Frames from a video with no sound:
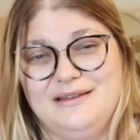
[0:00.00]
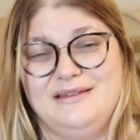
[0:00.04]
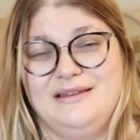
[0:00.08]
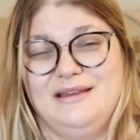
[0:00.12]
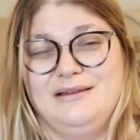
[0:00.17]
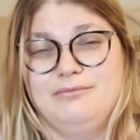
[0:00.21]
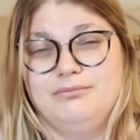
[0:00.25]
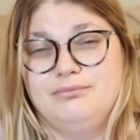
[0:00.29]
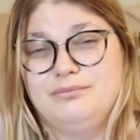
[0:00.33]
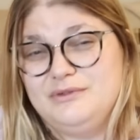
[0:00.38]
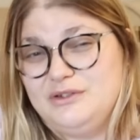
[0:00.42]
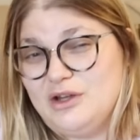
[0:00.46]
It's
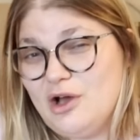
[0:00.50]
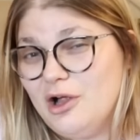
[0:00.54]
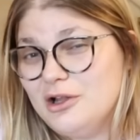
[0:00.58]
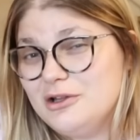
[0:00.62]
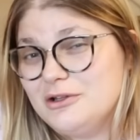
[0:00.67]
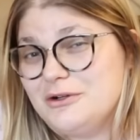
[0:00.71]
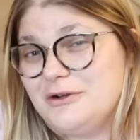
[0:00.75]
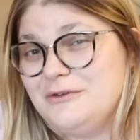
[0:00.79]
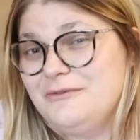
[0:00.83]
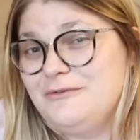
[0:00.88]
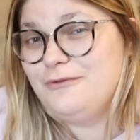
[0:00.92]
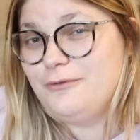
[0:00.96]
a
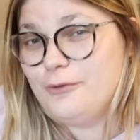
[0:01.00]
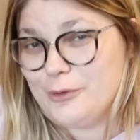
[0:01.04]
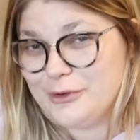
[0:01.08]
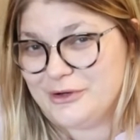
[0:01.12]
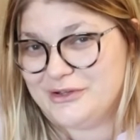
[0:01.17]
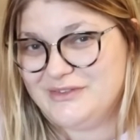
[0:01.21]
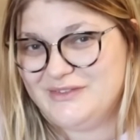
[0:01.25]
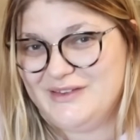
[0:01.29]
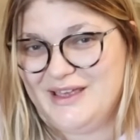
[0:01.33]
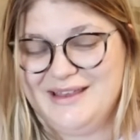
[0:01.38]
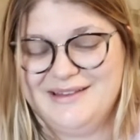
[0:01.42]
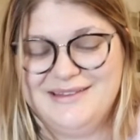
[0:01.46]
dollar four
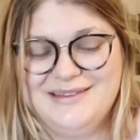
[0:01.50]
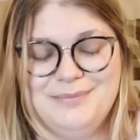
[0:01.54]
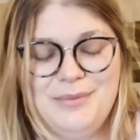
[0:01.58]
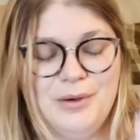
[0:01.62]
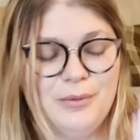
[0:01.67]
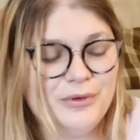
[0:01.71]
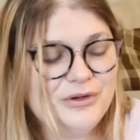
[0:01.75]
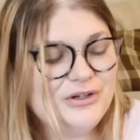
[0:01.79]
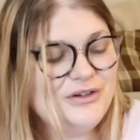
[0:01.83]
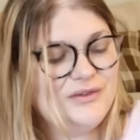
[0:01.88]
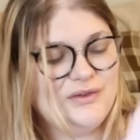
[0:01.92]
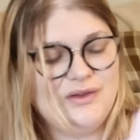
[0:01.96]
cents,
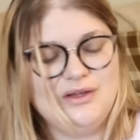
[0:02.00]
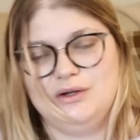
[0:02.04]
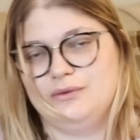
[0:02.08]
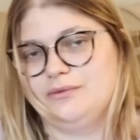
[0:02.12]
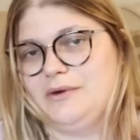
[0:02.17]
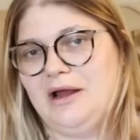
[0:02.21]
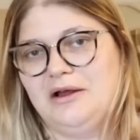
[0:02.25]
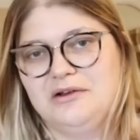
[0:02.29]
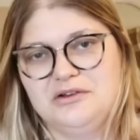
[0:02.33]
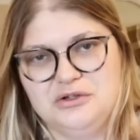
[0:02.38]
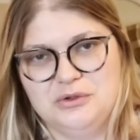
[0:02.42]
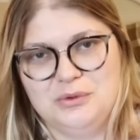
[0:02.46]
but we're just gonna
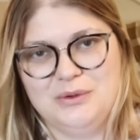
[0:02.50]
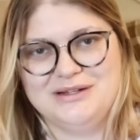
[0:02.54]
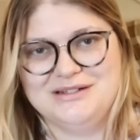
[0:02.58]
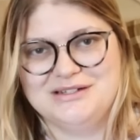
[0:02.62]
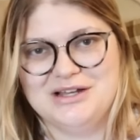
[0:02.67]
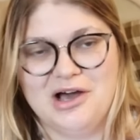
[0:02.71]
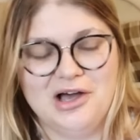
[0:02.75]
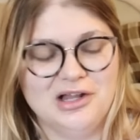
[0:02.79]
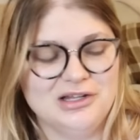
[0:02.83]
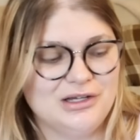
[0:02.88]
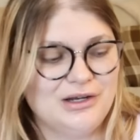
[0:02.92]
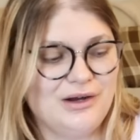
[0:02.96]
round to a
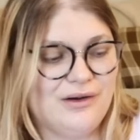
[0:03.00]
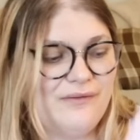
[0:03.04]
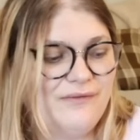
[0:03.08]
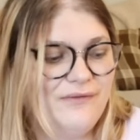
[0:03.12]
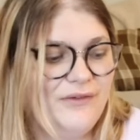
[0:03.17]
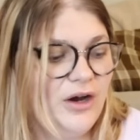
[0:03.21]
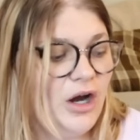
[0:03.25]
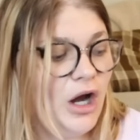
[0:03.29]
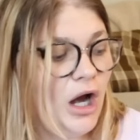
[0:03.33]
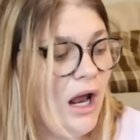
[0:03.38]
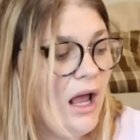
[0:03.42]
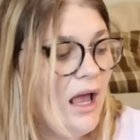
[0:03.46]
dollar
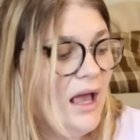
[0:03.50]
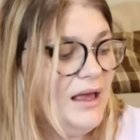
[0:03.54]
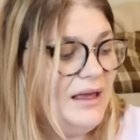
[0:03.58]
for